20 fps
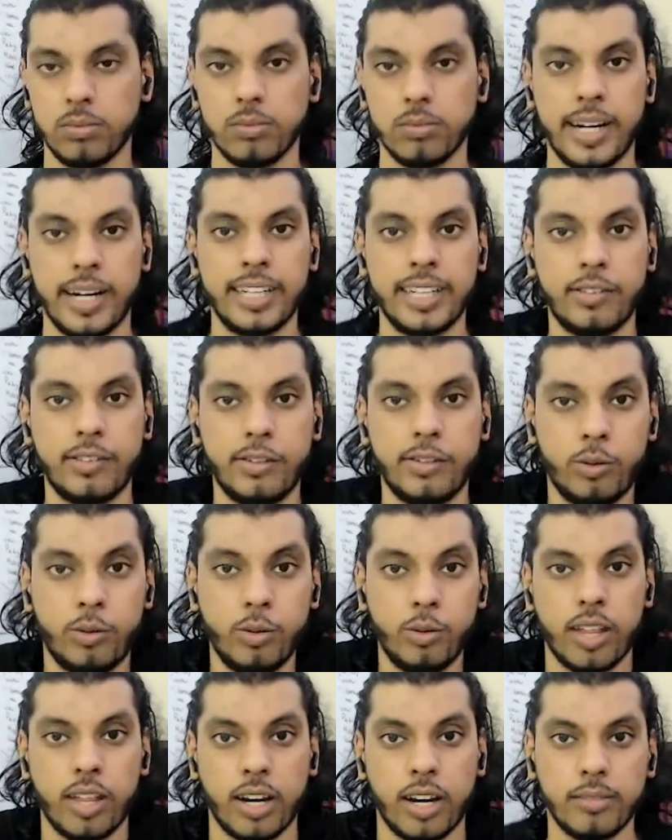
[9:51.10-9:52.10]
Might as well
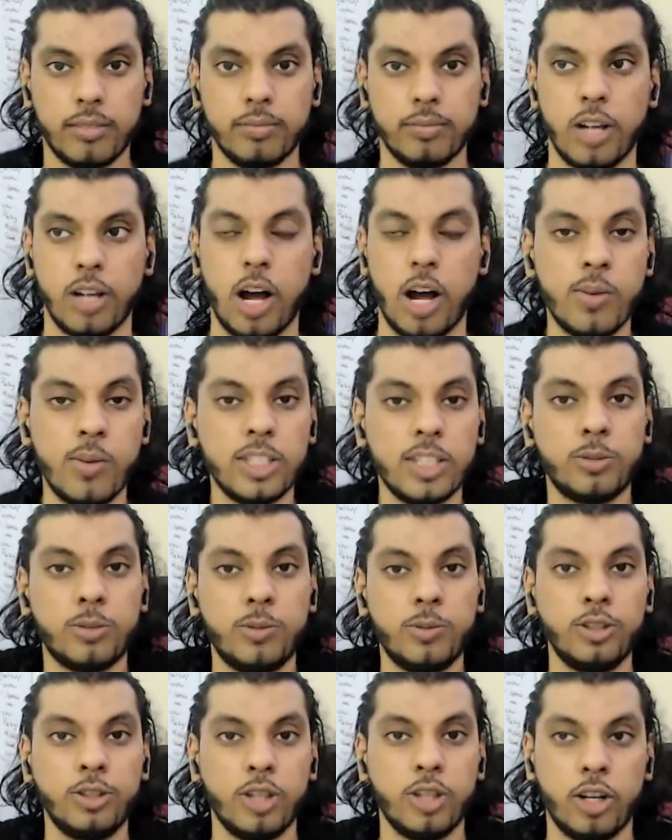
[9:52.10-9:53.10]
do that. how much
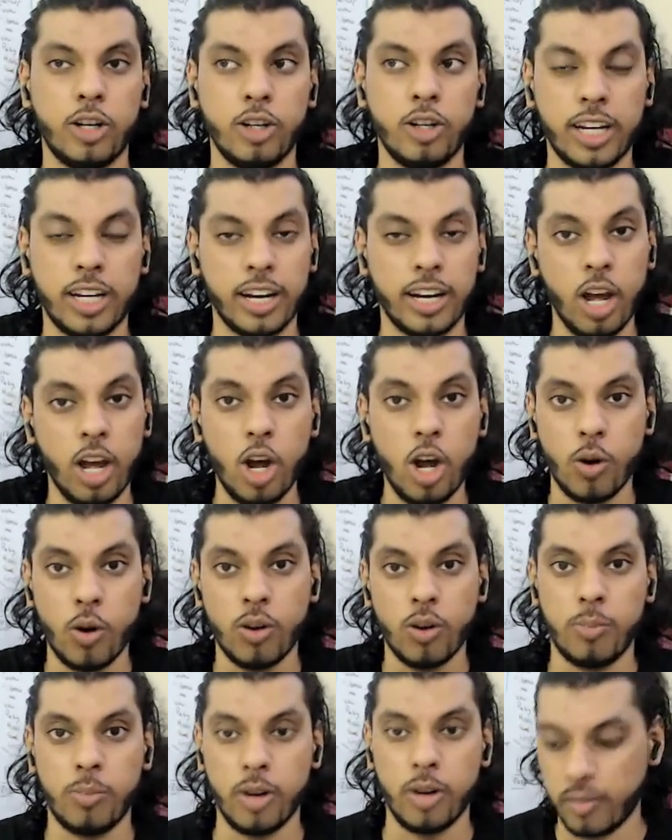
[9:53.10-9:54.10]
experience you're going to get
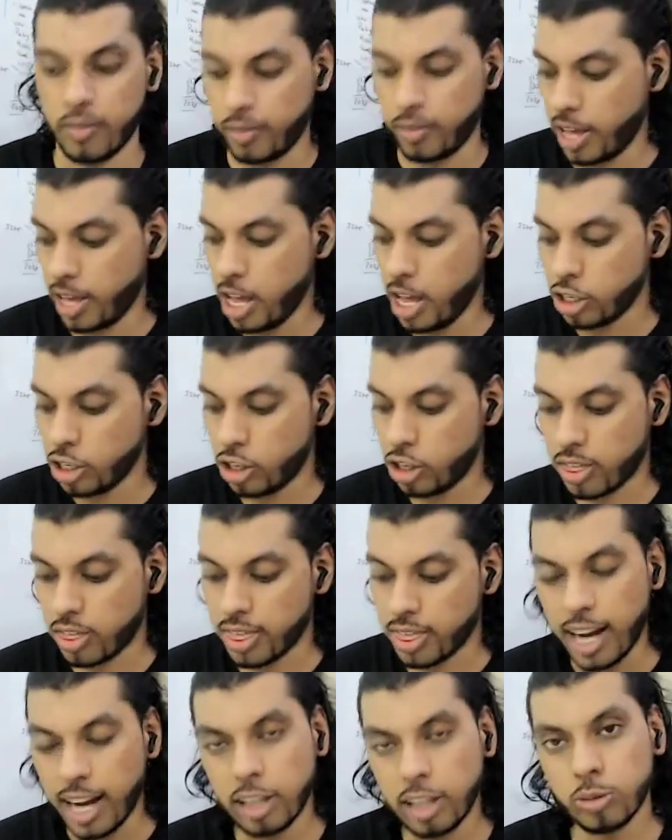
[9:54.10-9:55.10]
over a period of time. So
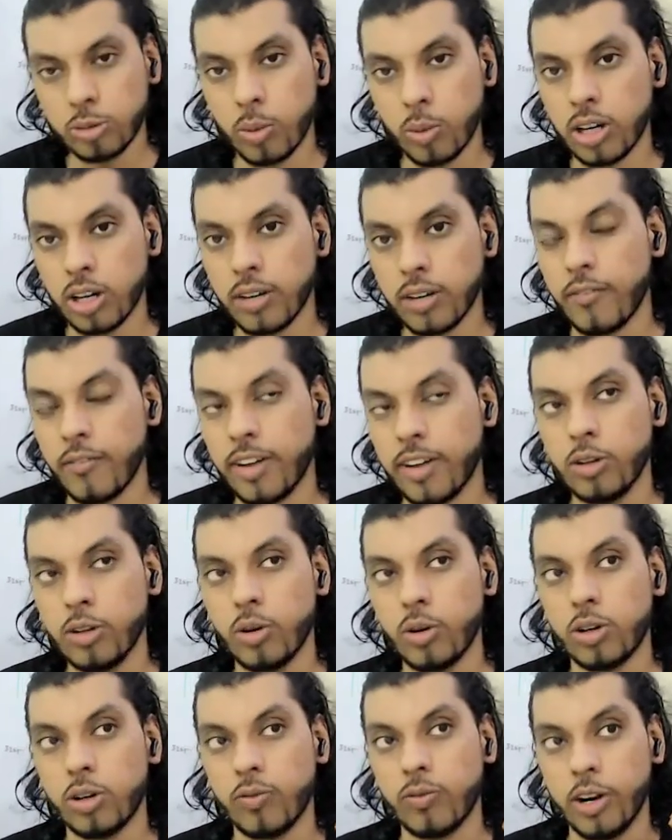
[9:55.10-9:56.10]
that's what, when
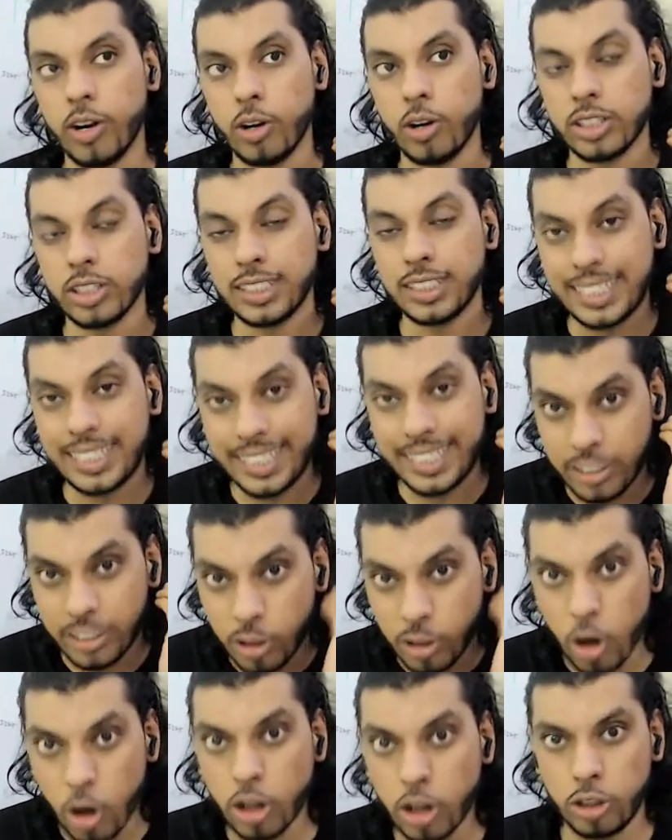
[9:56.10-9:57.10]
you're
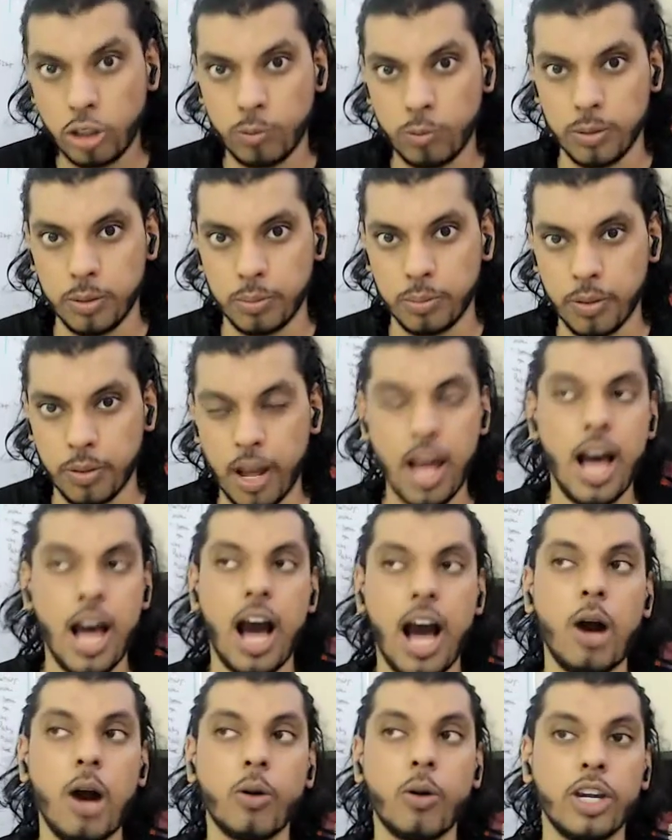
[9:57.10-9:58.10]
talking to people,
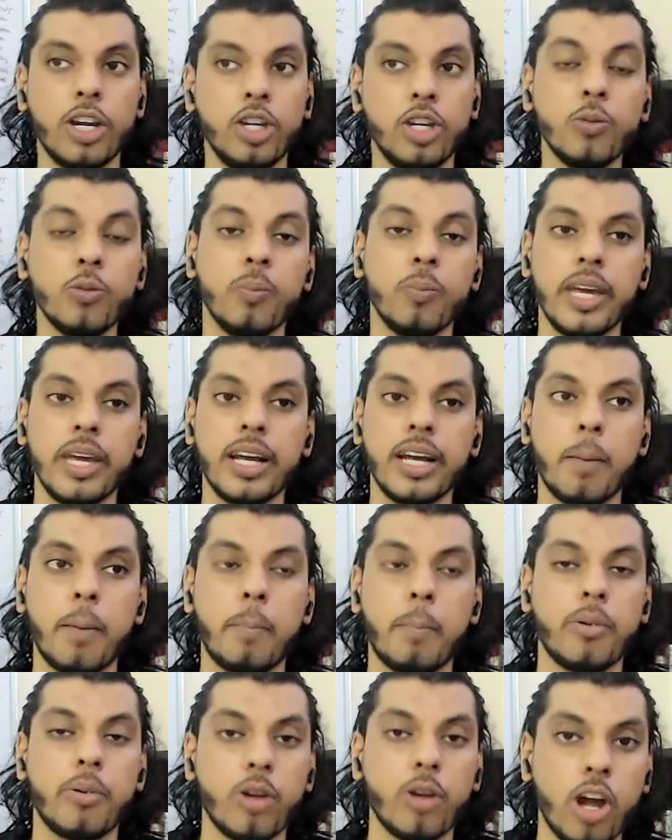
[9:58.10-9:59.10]
how can you make a
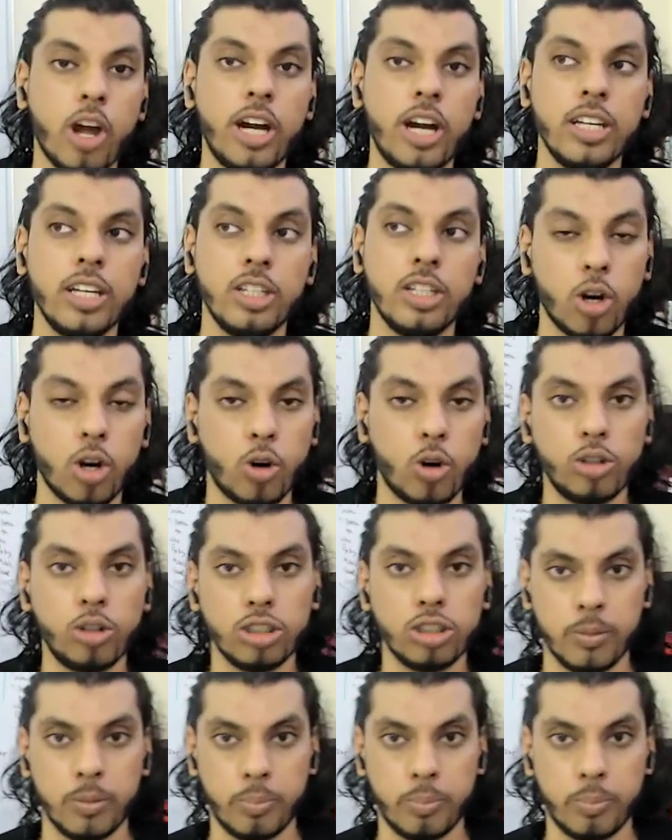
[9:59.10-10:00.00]
priority your courses?